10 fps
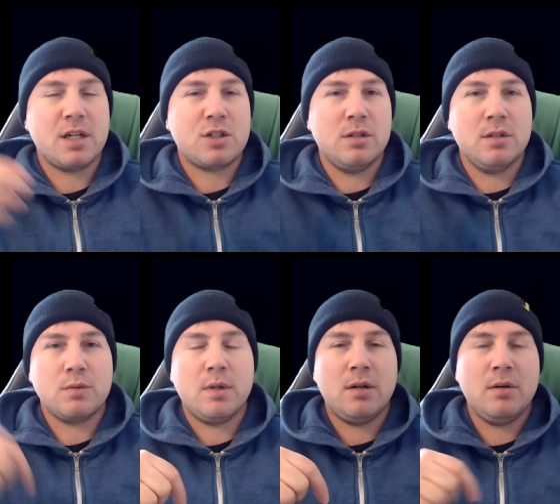section
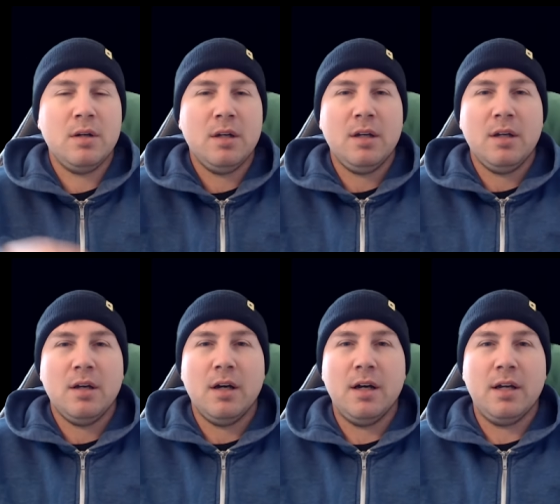as well.
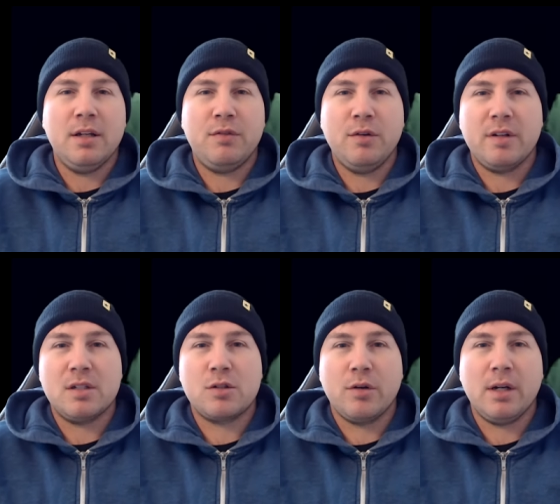And if you
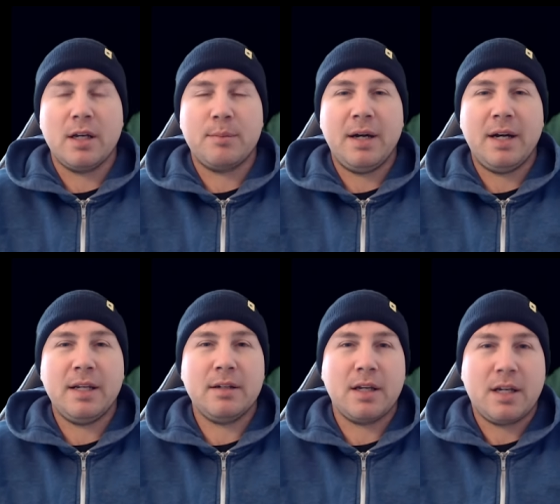had a story like
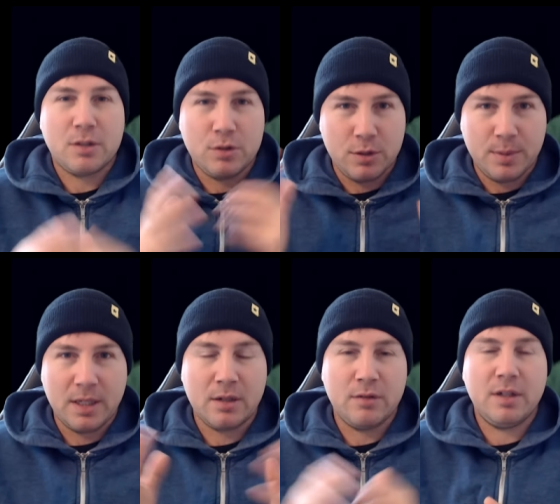mine, like I told you at the
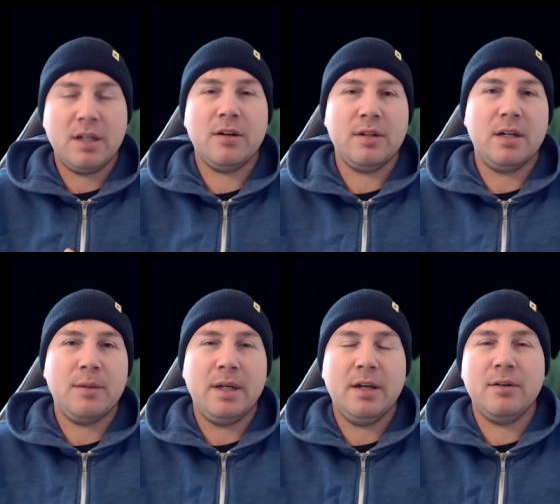beginning of the video, then
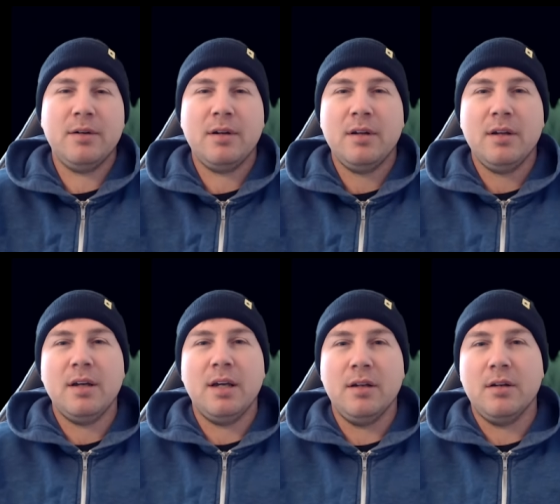let me know.
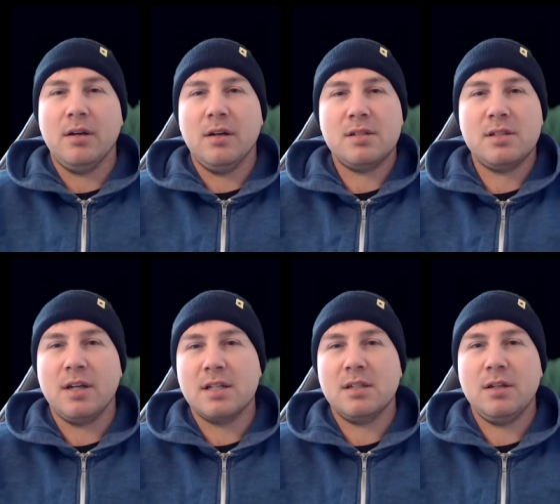And see
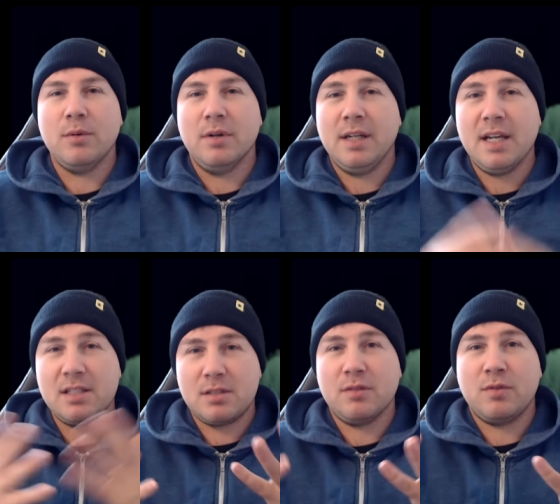you guys in a new one.
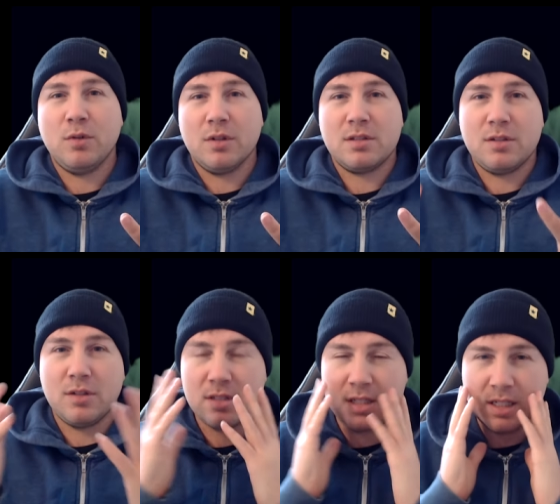Yes, of course,
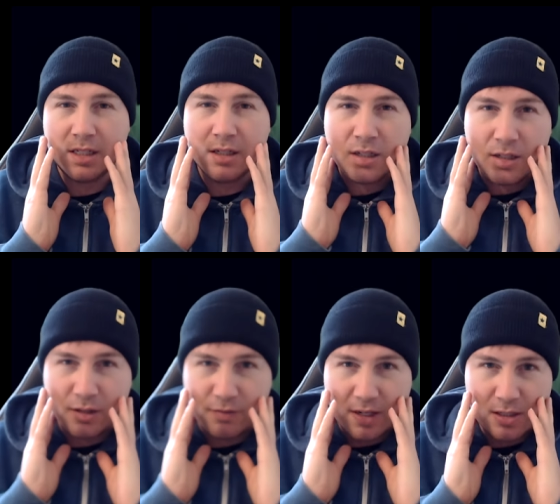you can see
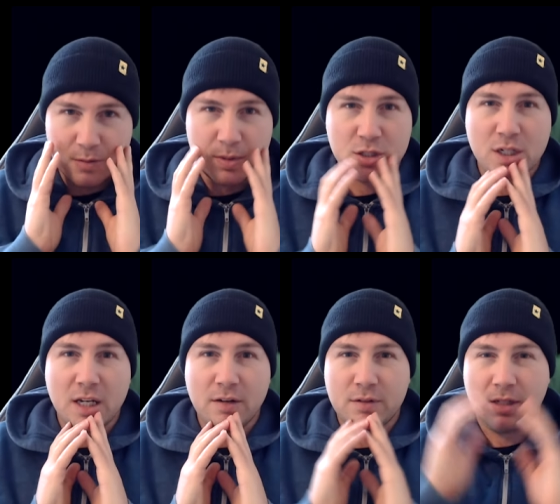the face has been
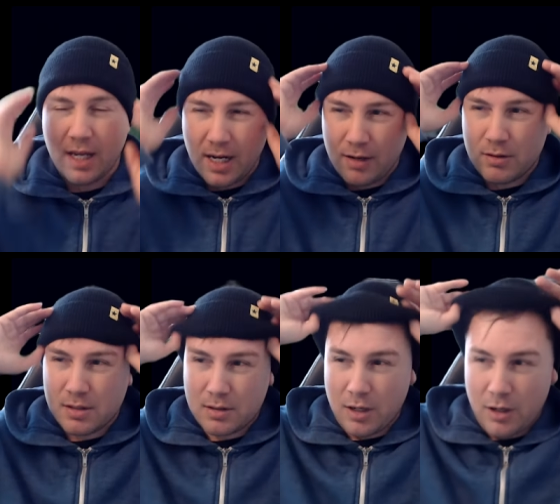shaved. The hair
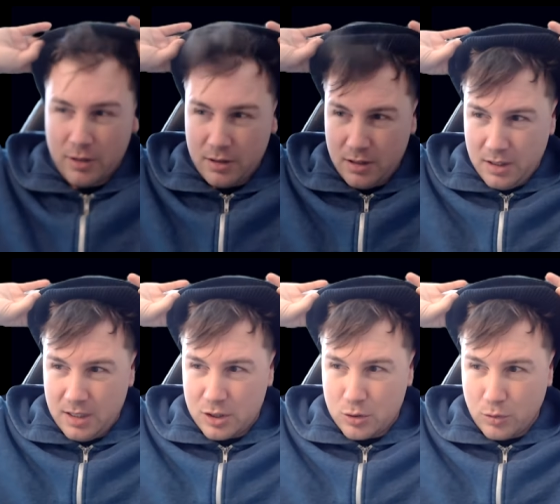is gone.
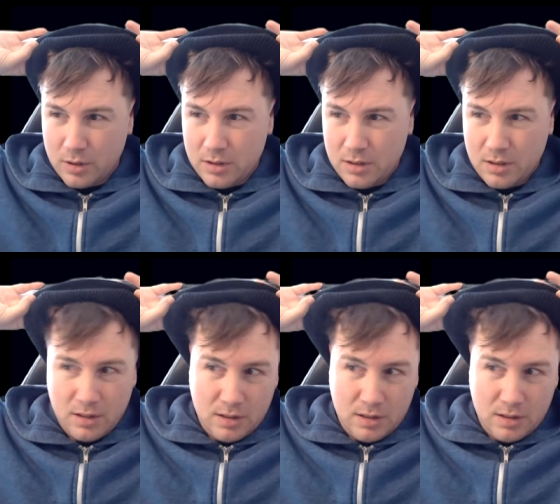It's shortened.